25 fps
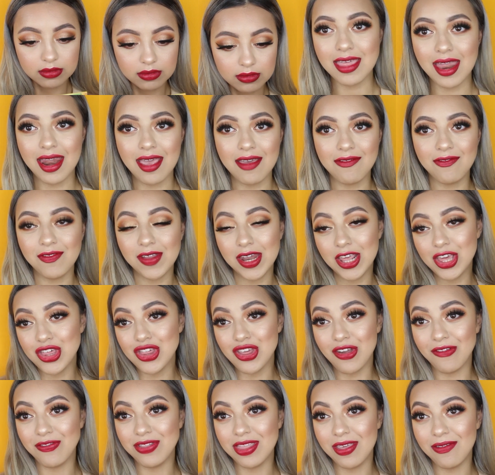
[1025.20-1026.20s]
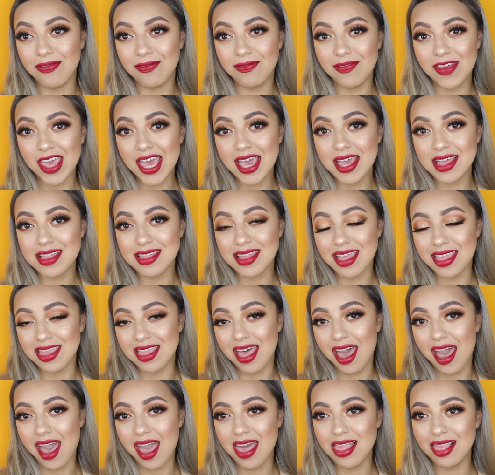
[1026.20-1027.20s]
Now that I've finished off the face and
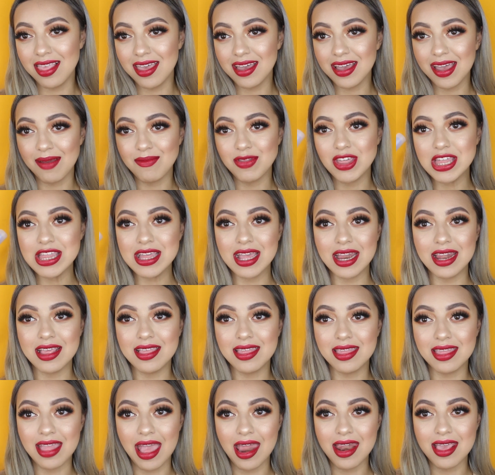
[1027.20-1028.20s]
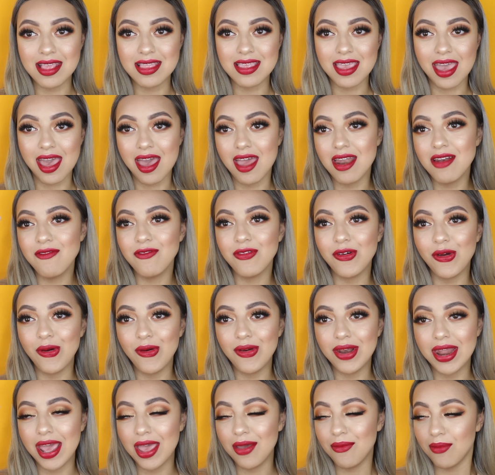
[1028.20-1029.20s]
the eye look, I'm just going to set it down for
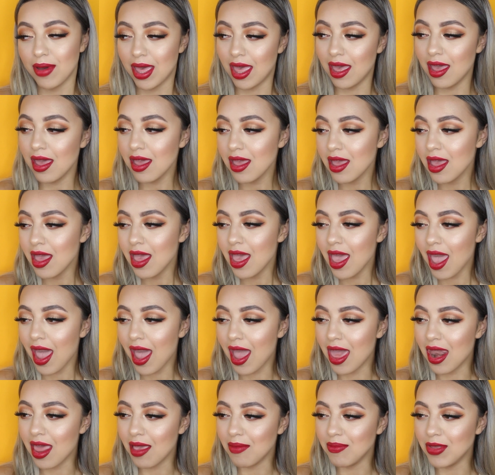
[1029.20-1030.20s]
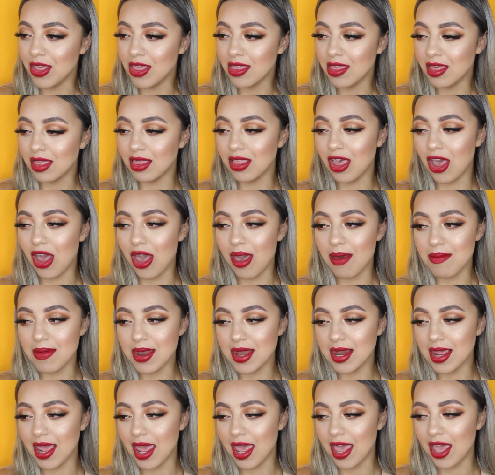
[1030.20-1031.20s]
all night wear. And I'm using the
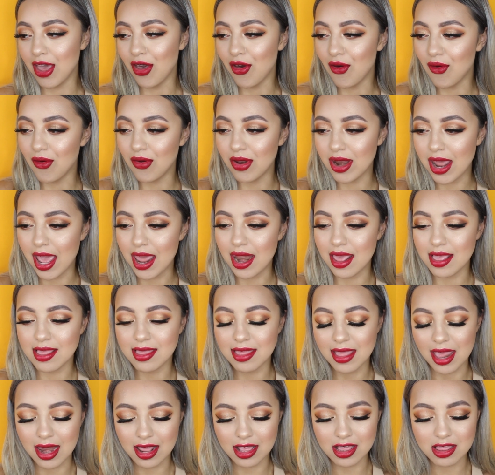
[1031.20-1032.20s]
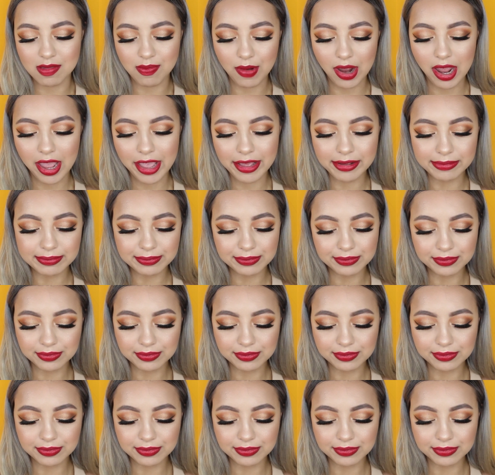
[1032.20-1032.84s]
Urban Decay All Nighter Setting Spray.